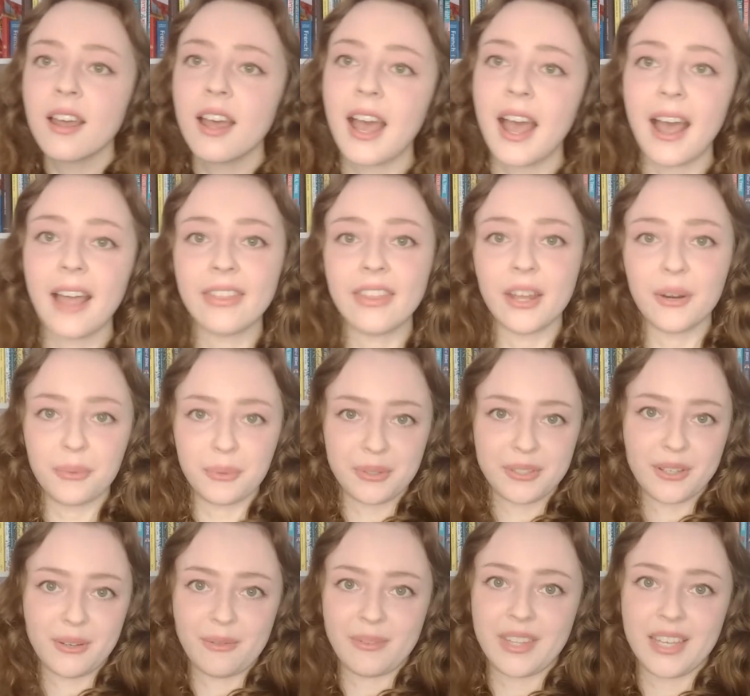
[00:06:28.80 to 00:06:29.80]
And then
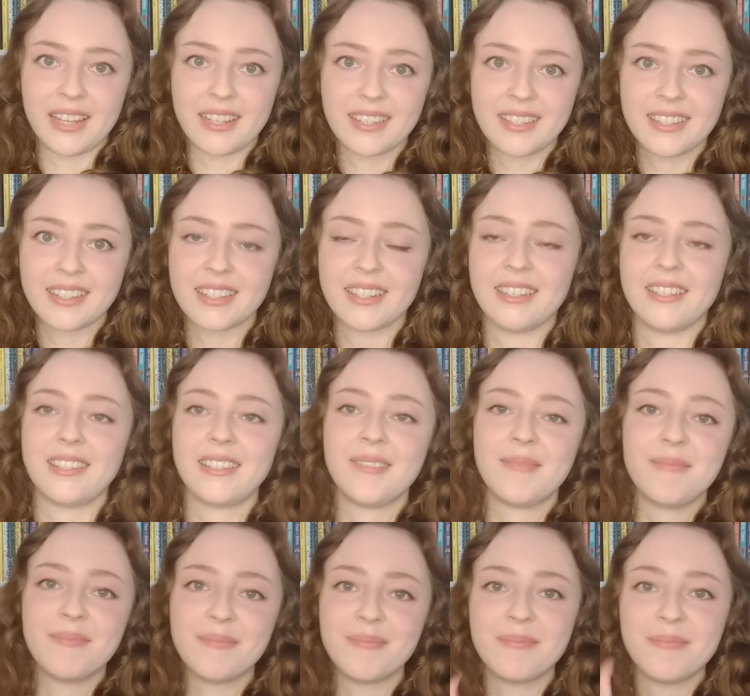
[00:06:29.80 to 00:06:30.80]
also this,
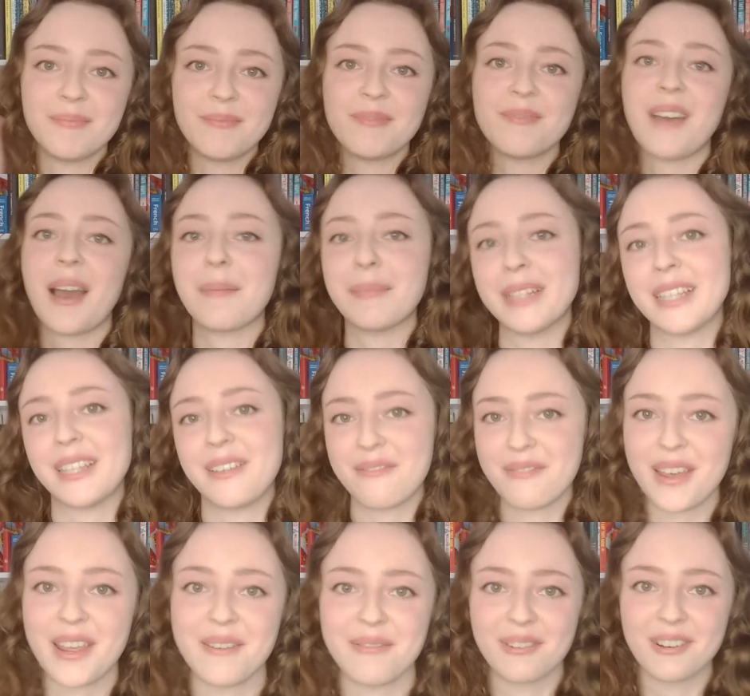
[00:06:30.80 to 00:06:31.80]
because family
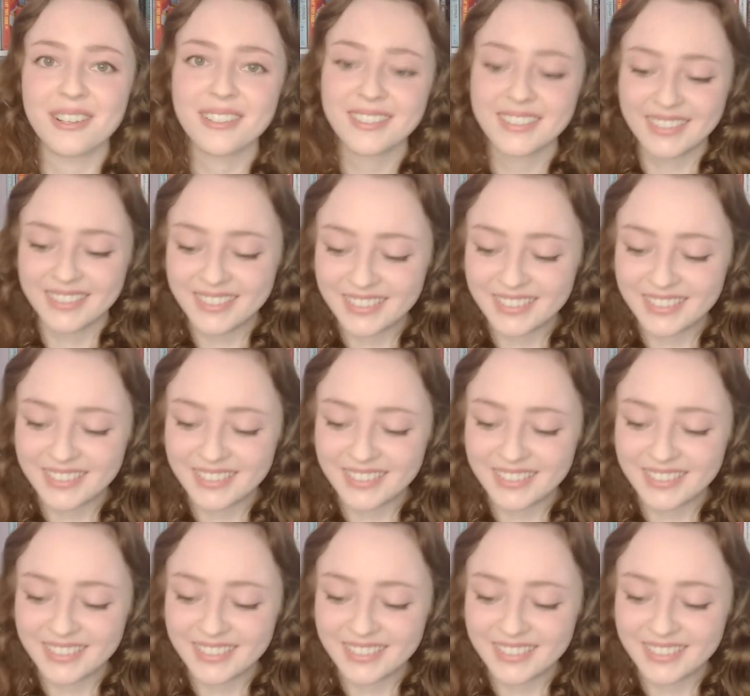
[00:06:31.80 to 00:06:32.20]
favourite.